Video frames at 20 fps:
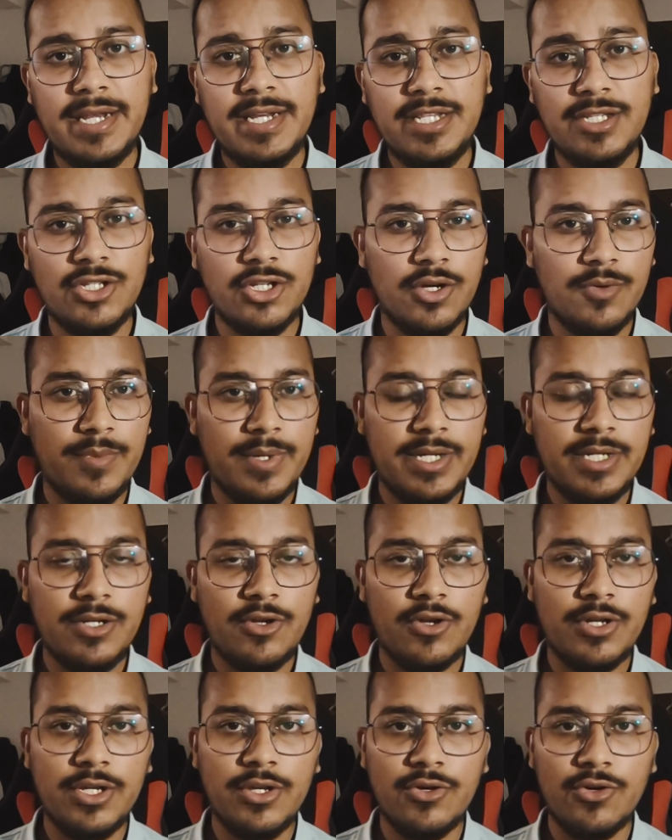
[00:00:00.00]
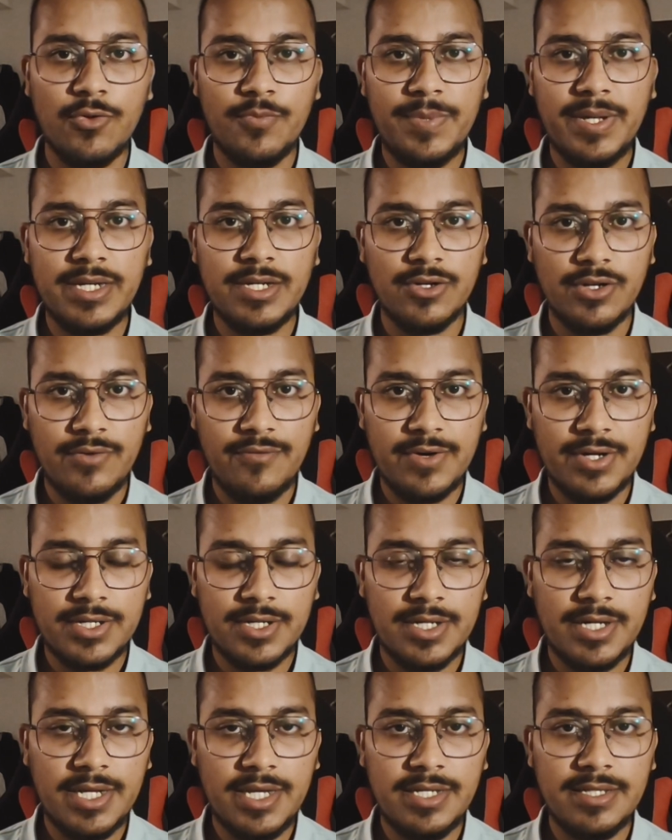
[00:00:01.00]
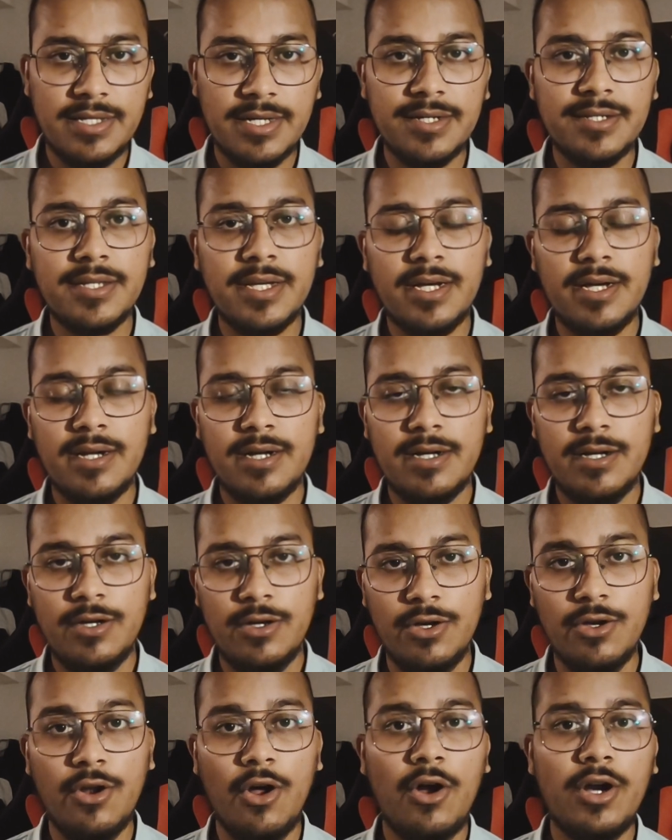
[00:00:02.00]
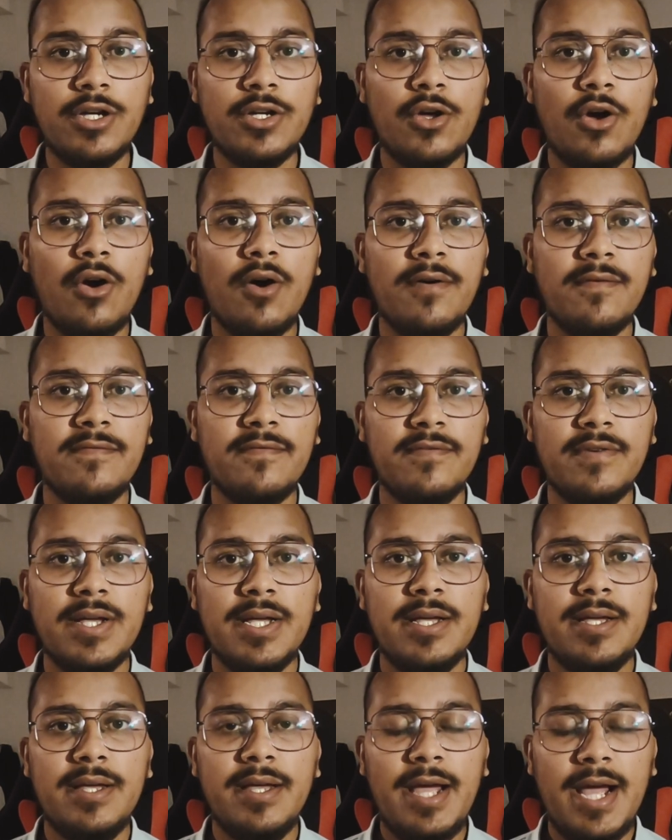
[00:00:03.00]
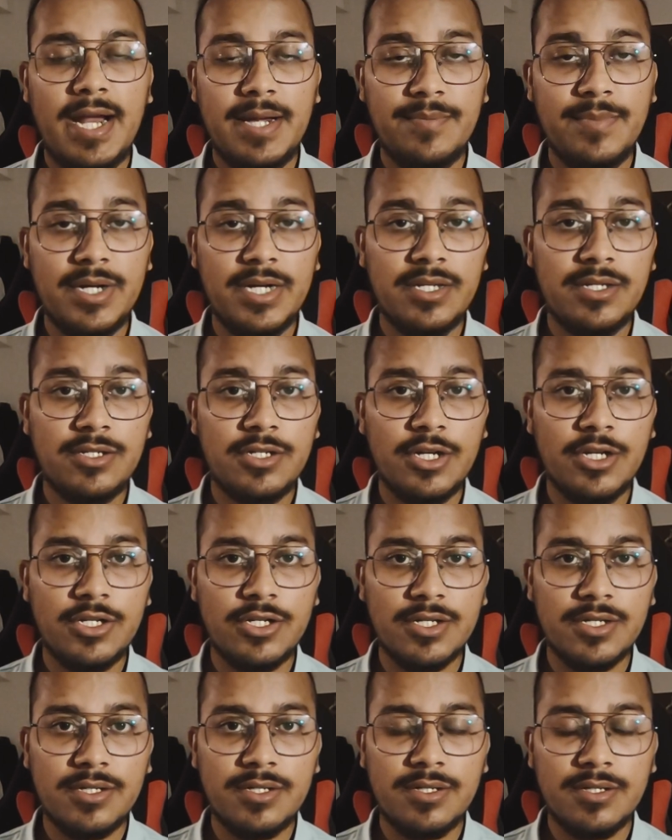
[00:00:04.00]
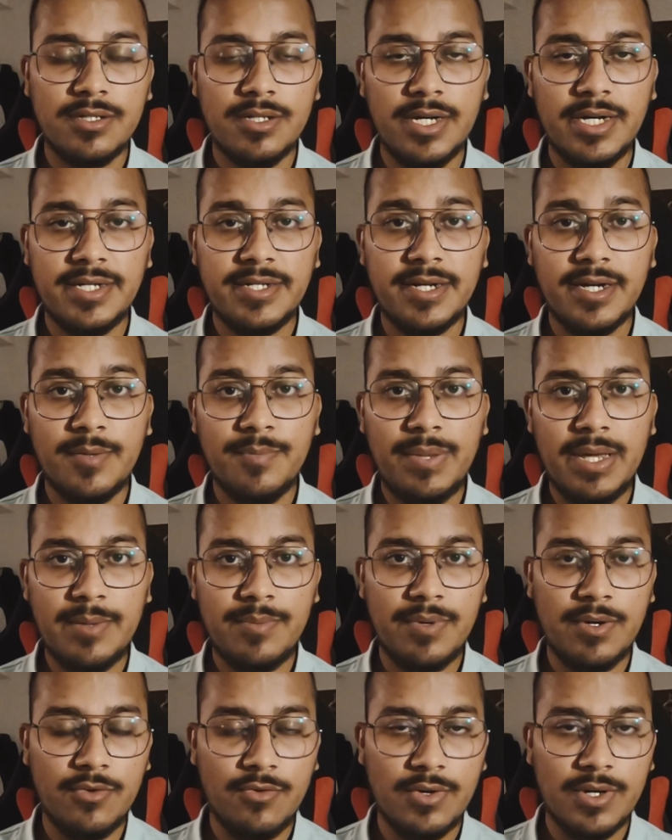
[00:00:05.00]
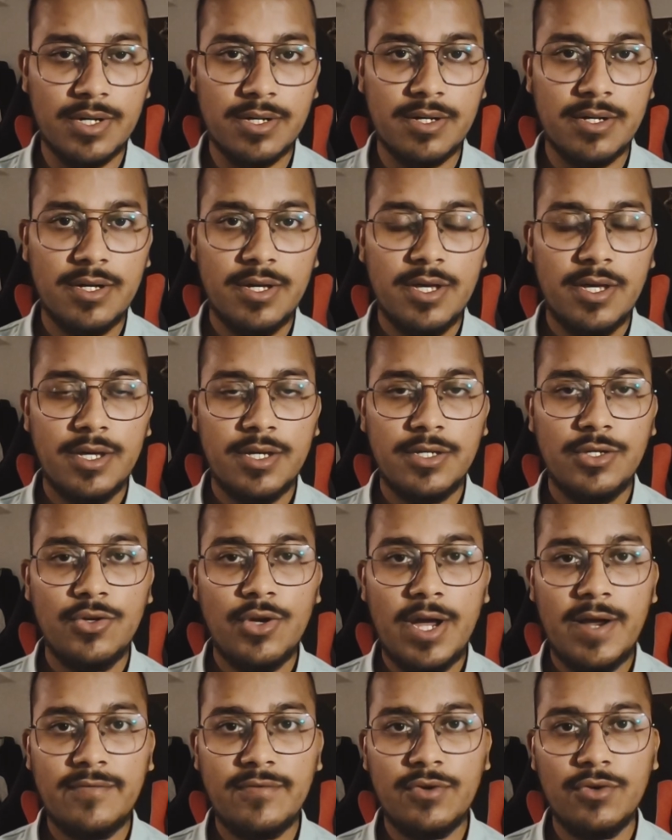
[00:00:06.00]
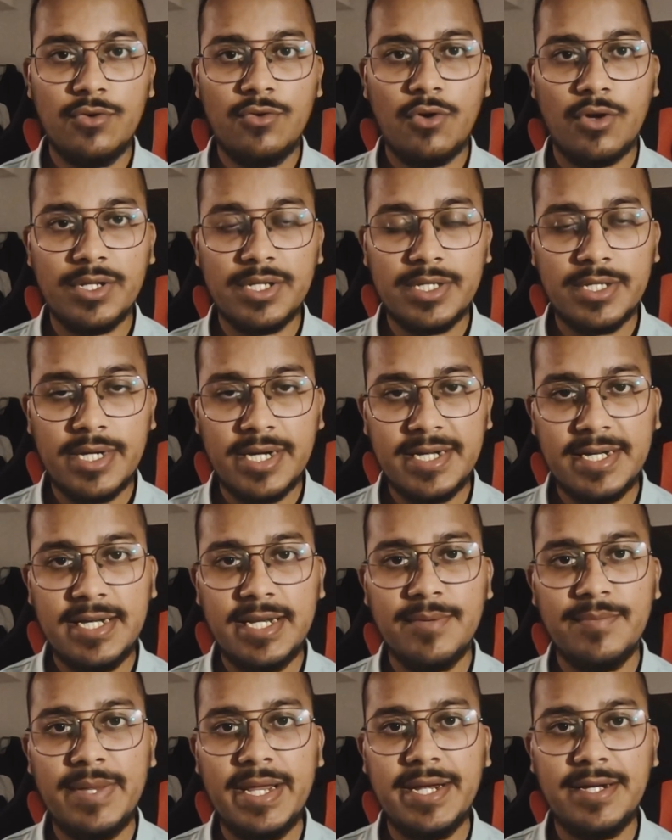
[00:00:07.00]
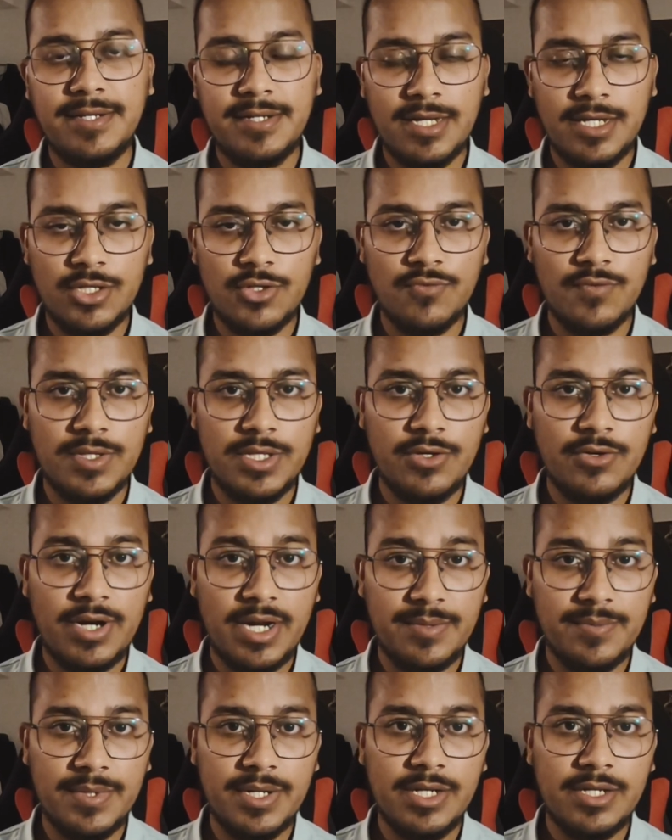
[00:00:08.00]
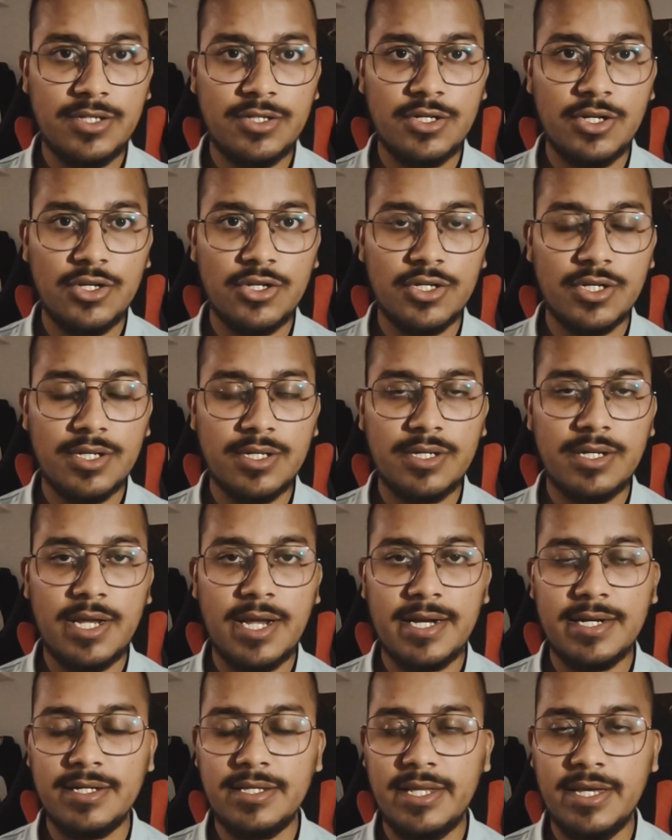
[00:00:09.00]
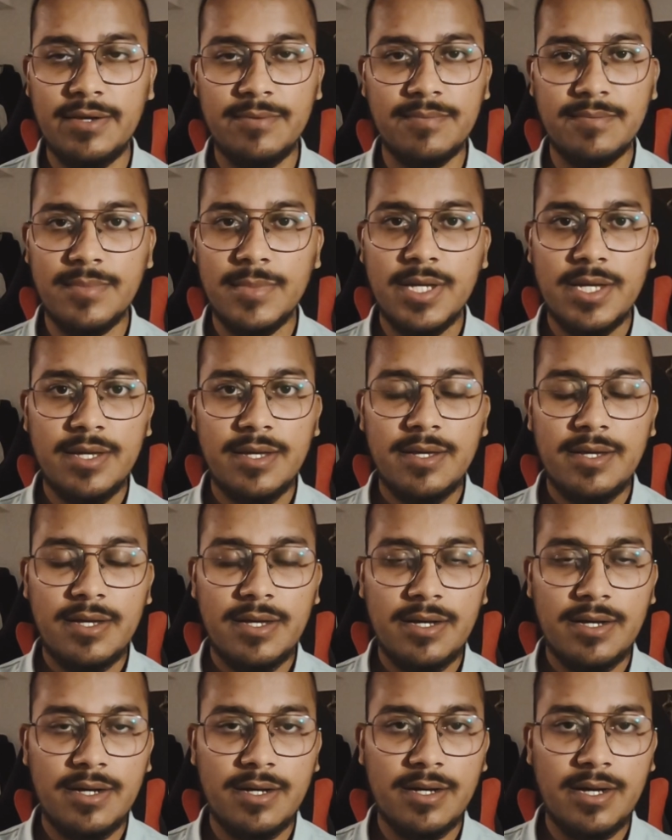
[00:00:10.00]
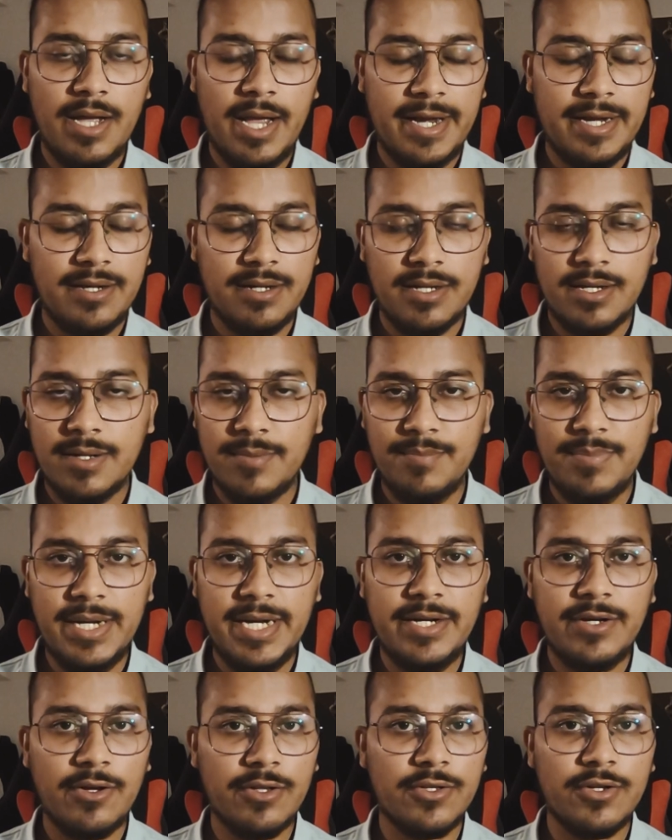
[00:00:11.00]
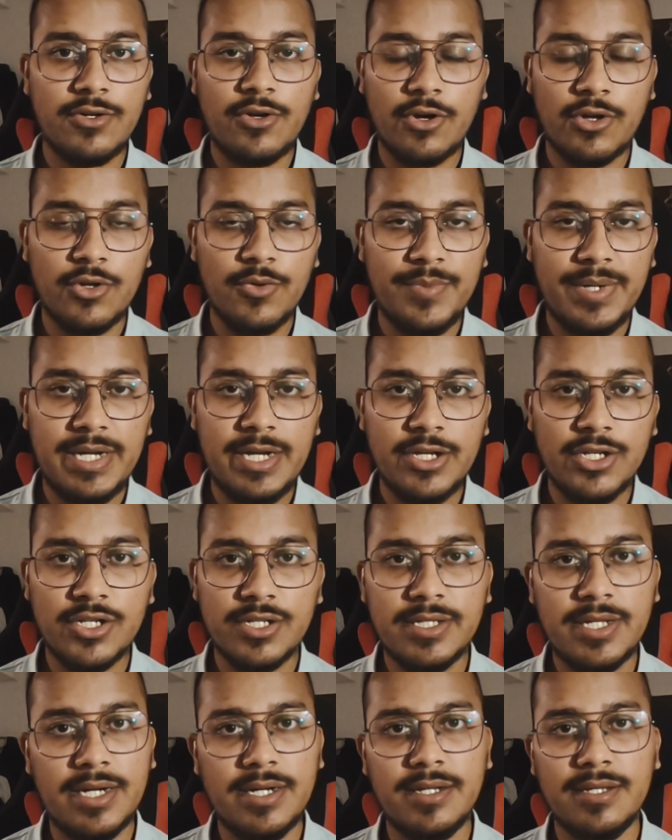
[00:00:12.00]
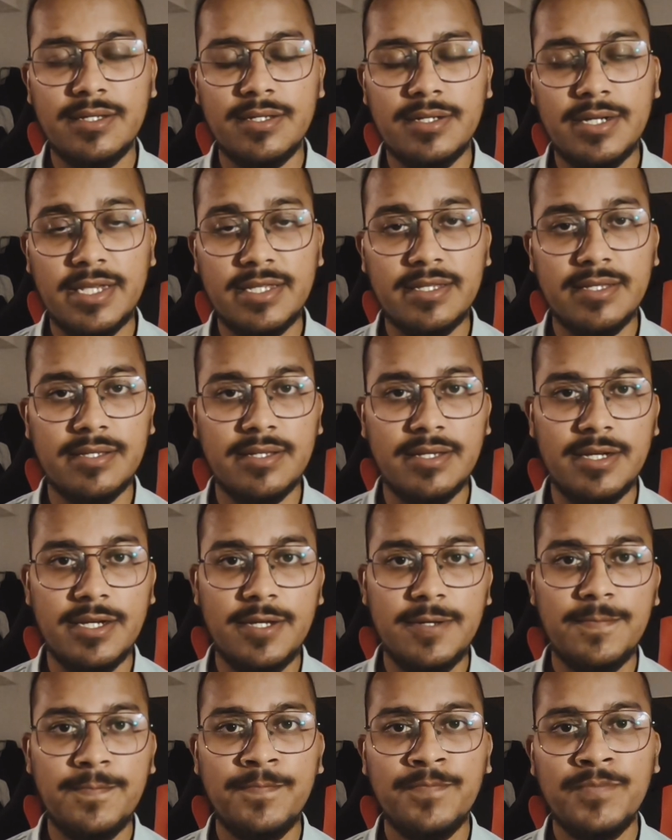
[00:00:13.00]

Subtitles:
any German or European university, there is a lot of administration related paperwork. You have to constantly be in touch with your administration, and complete all the documentation that is necessary.